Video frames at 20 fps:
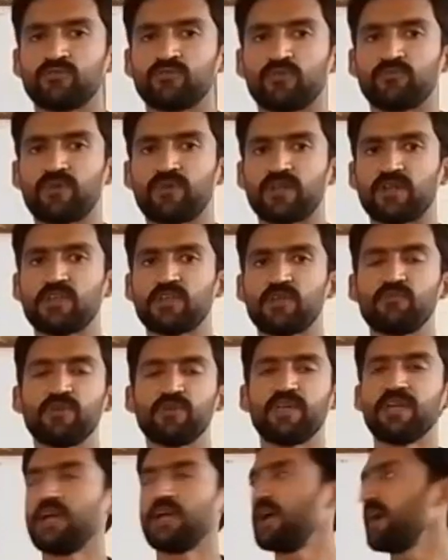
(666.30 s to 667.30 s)
So further
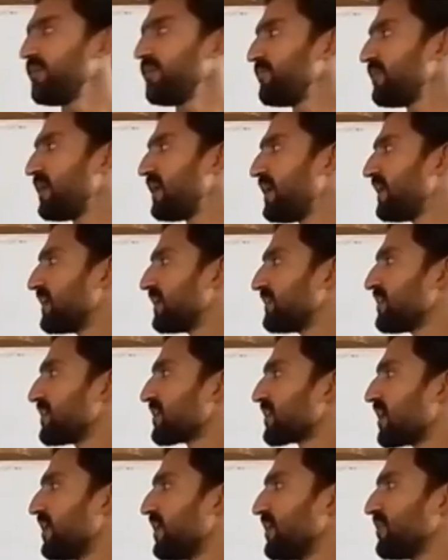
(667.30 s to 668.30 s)
we have
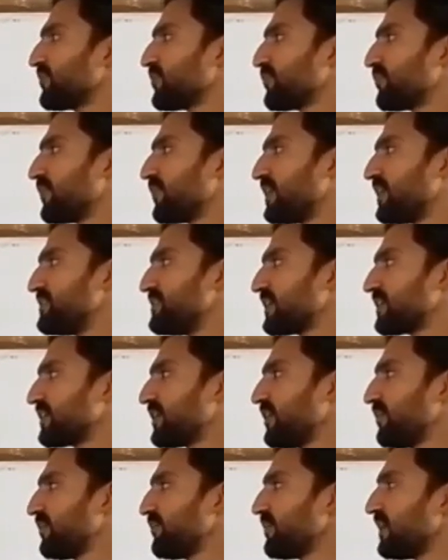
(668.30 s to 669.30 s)
other kinds of
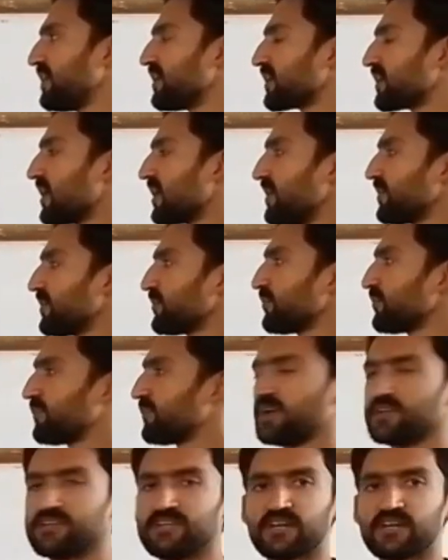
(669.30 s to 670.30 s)
adjective. In kinds of
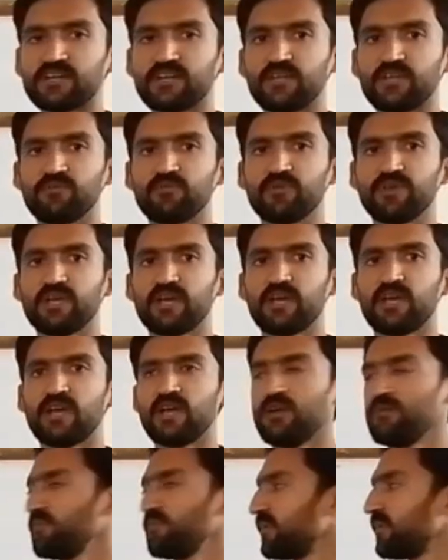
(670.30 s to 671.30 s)
adjective we
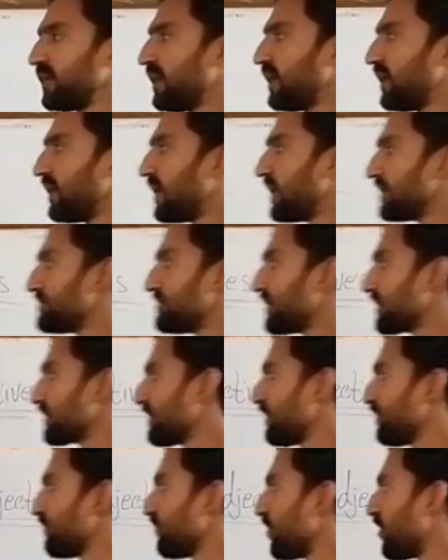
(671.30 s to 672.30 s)
have
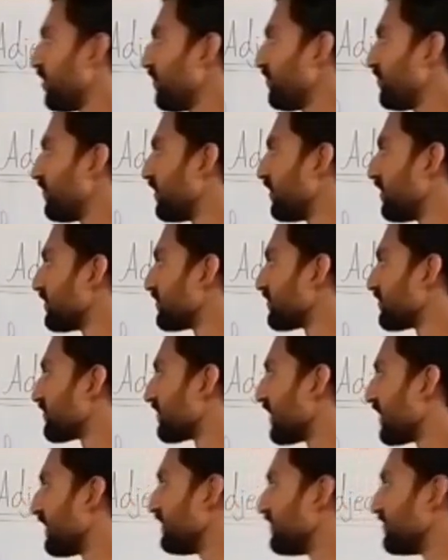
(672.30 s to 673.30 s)
adjective of
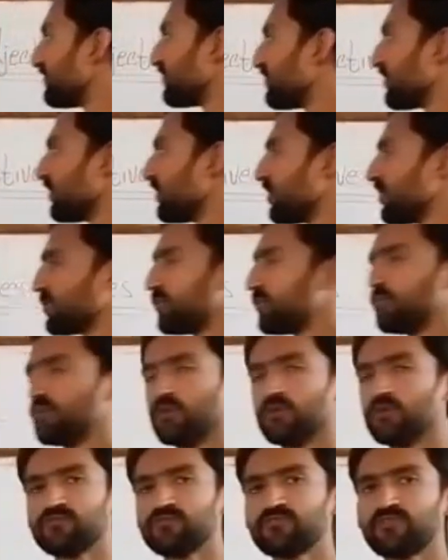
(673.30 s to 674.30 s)
size.
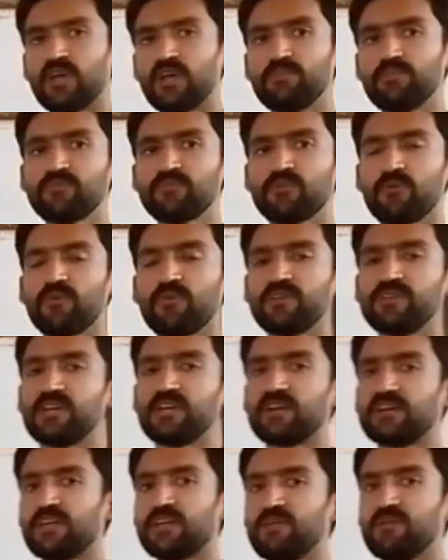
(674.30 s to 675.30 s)
Those types of
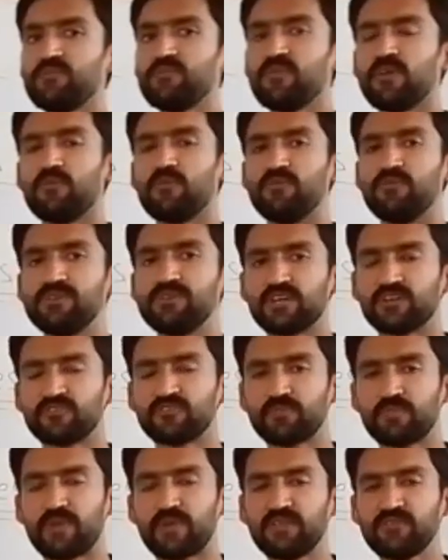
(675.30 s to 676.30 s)
adjective which
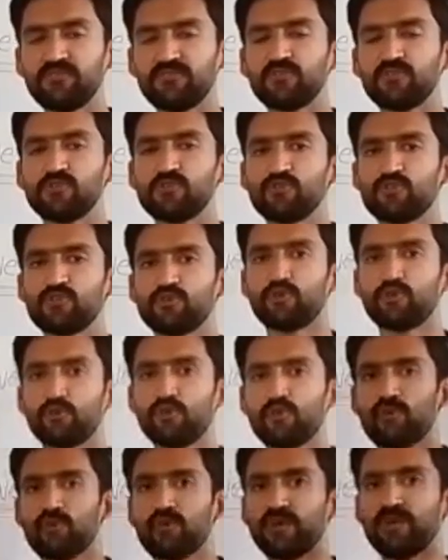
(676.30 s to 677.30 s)
express,
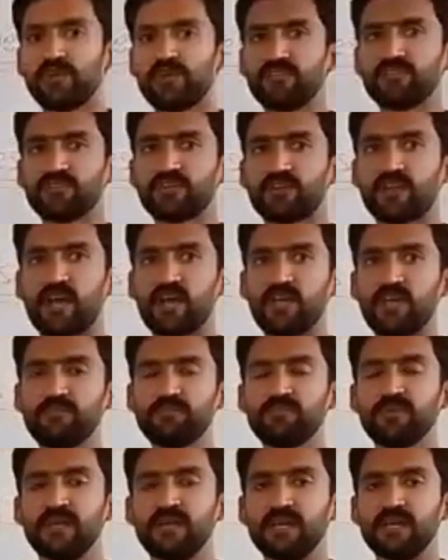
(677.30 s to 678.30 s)
show,
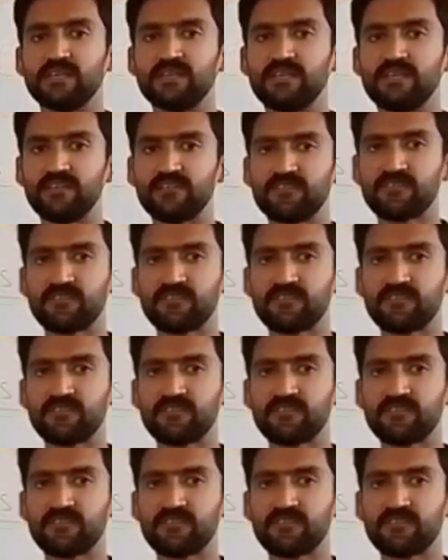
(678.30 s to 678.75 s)
describe the